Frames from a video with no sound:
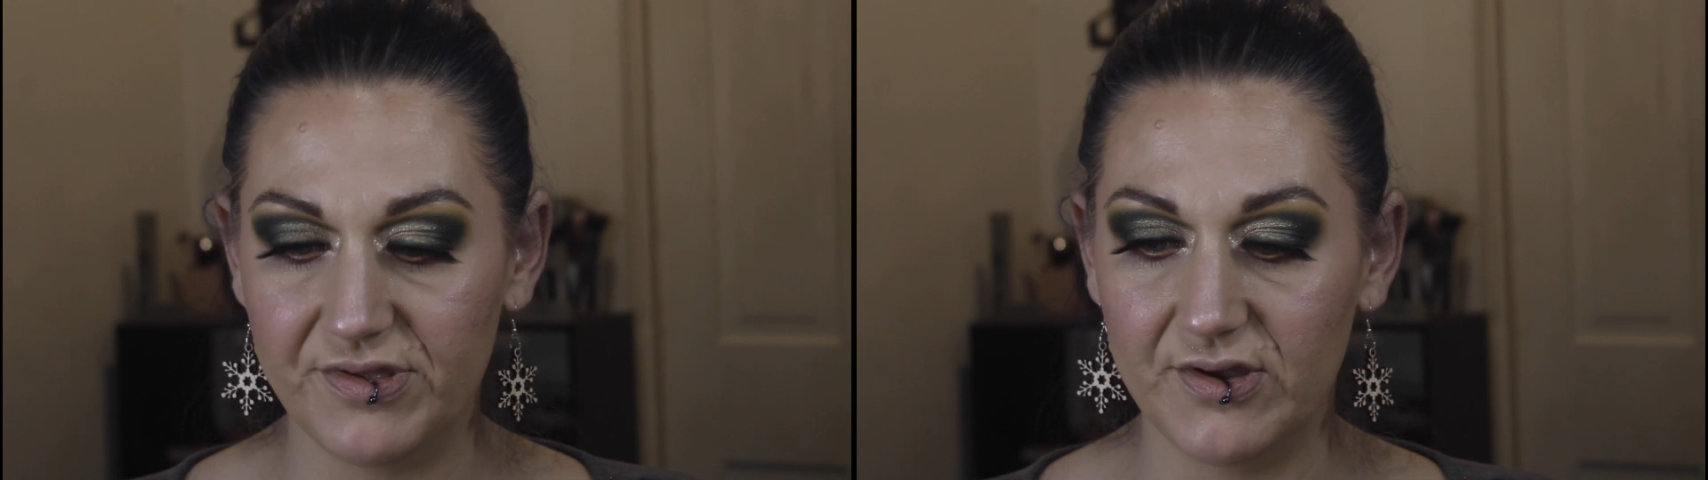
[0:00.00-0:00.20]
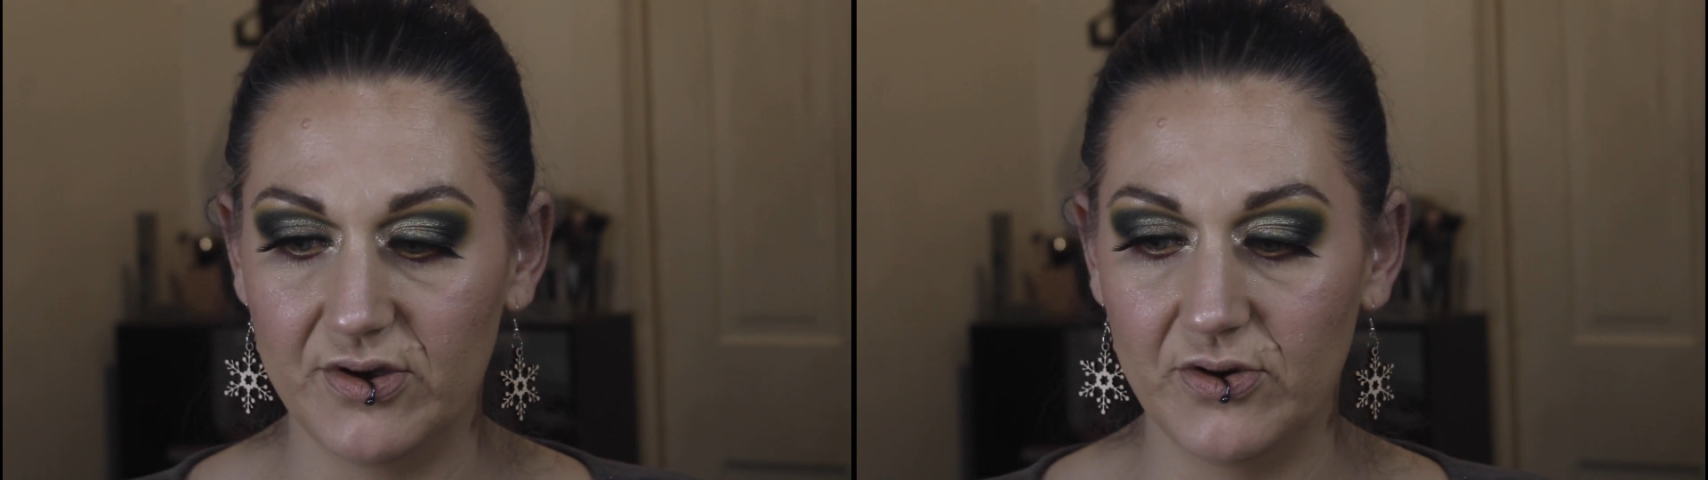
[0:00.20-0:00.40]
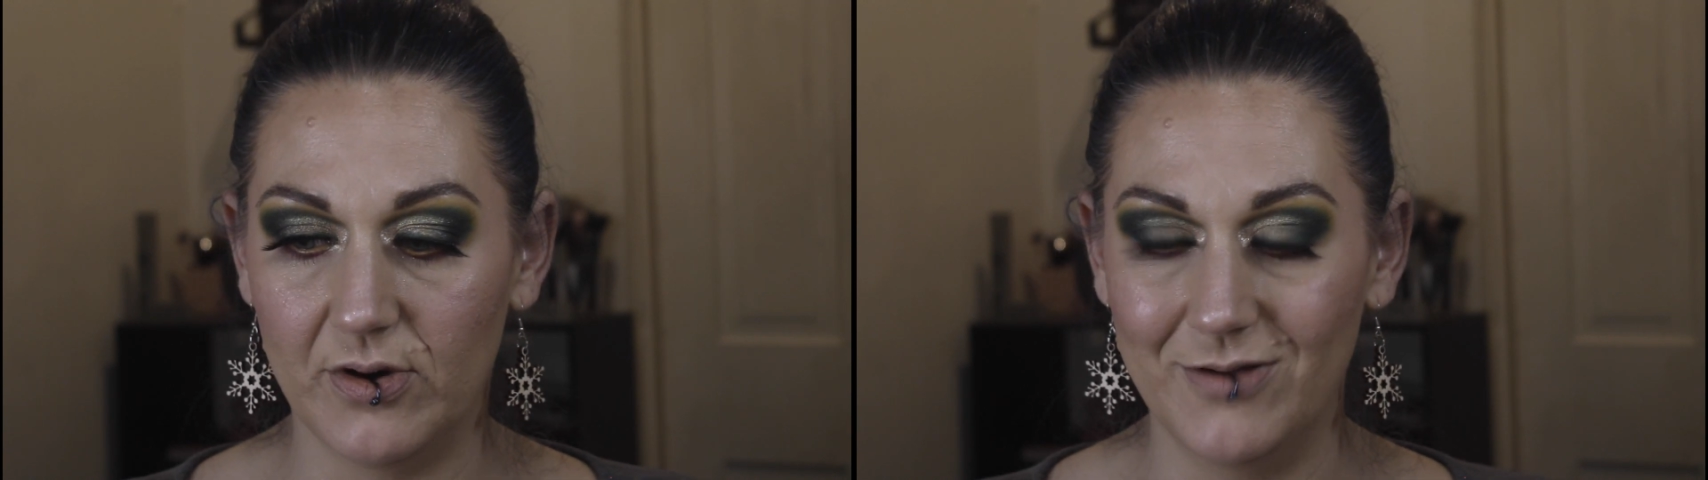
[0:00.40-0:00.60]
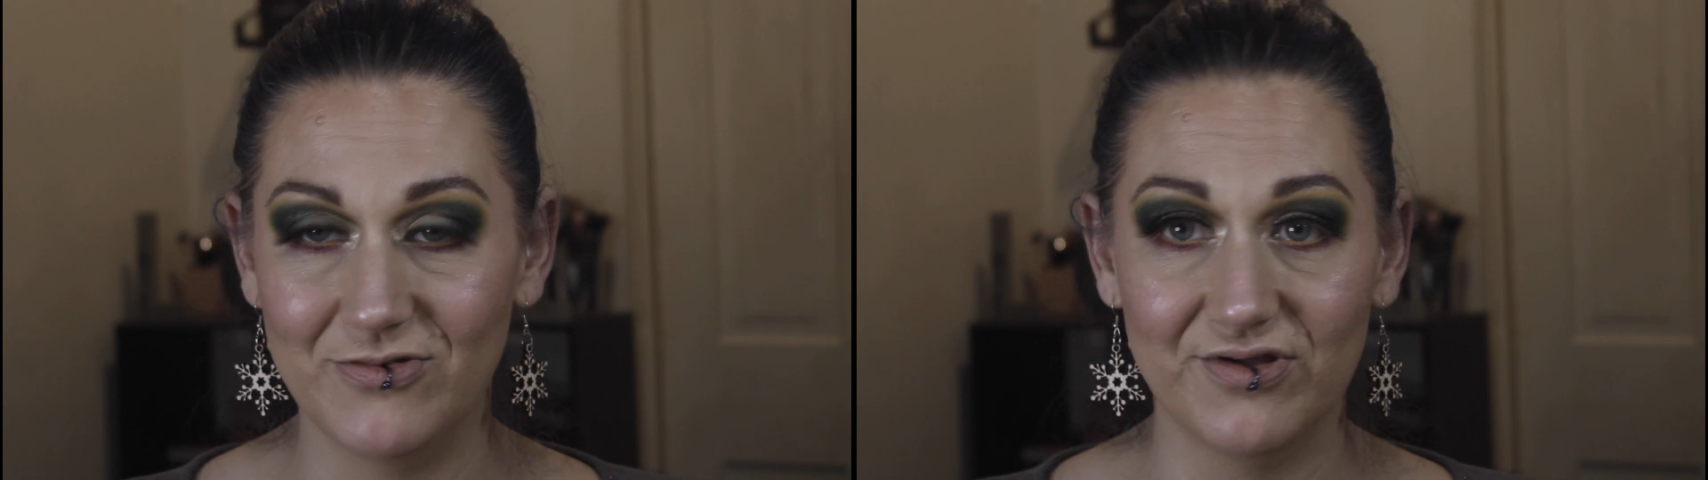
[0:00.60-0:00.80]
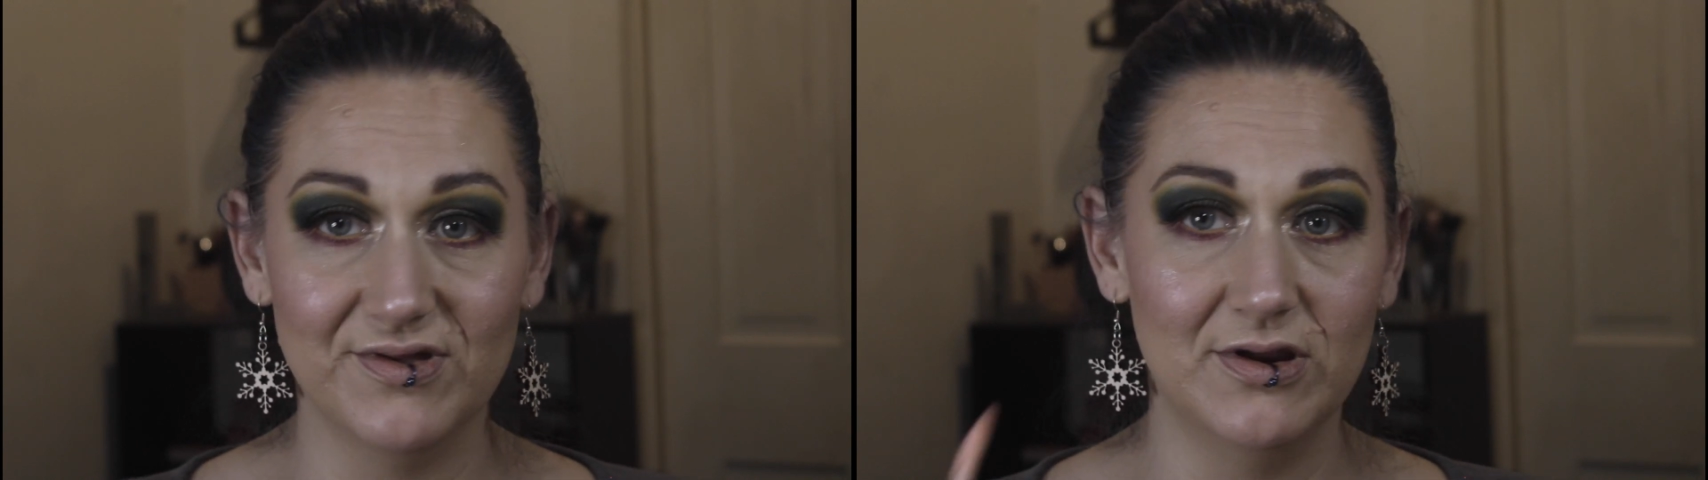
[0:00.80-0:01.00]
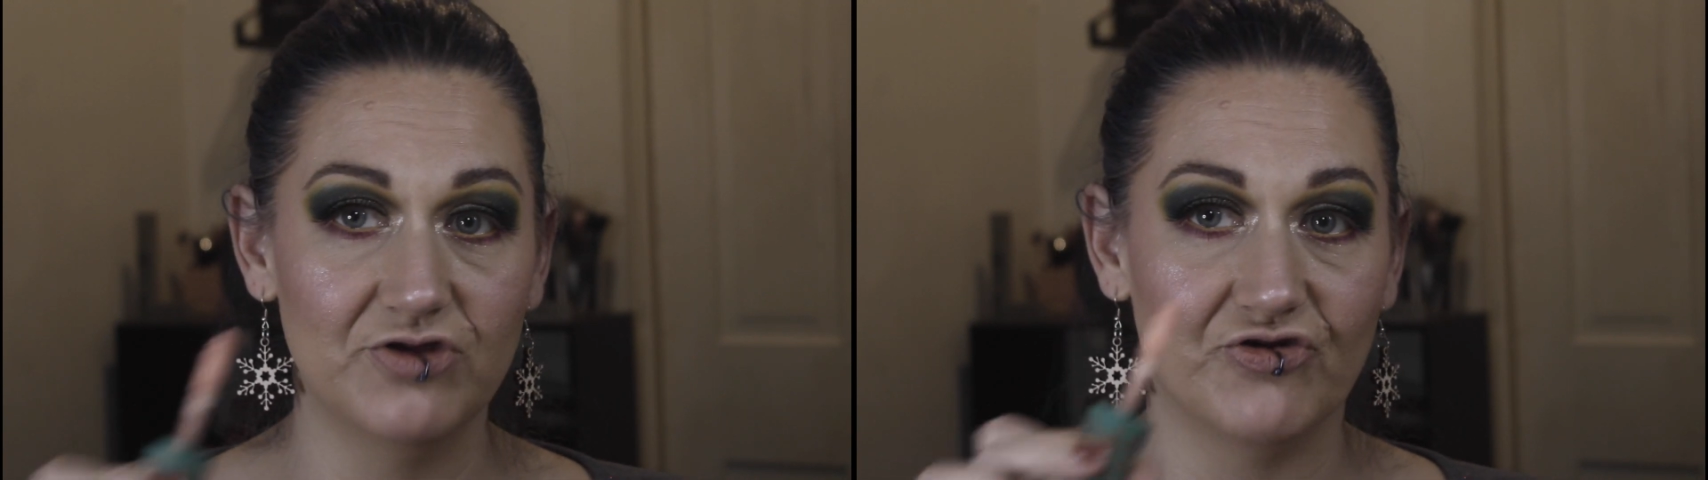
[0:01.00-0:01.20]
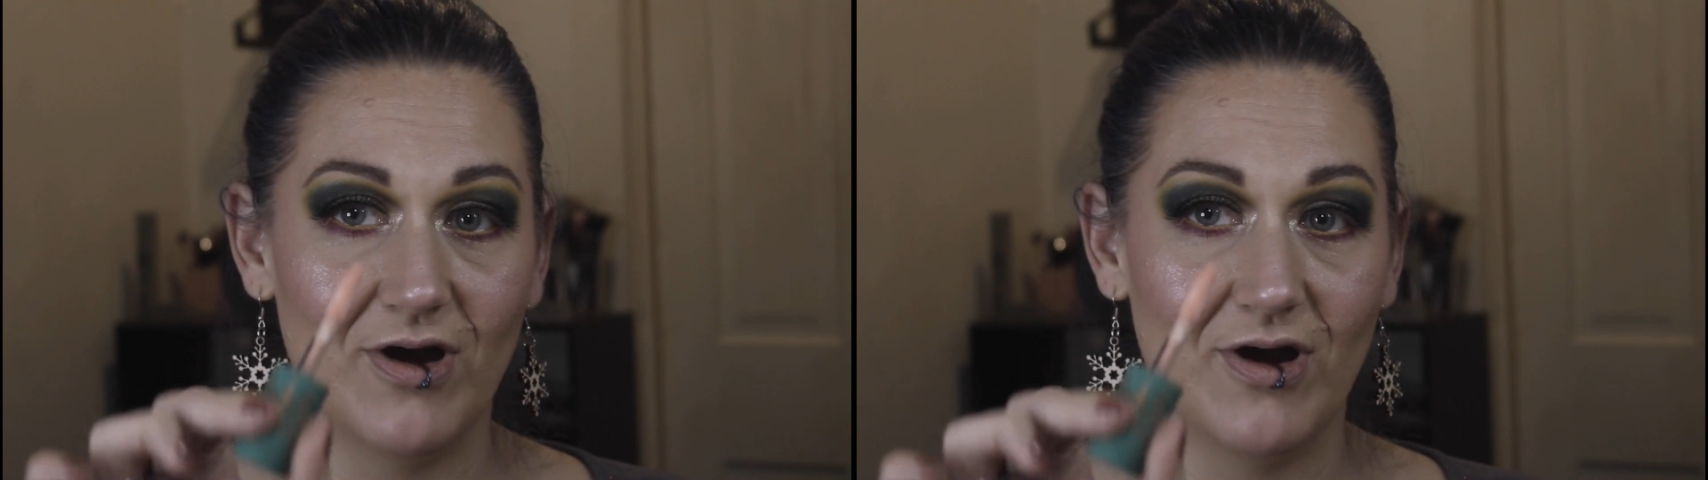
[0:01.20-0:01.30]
So I'm just gonna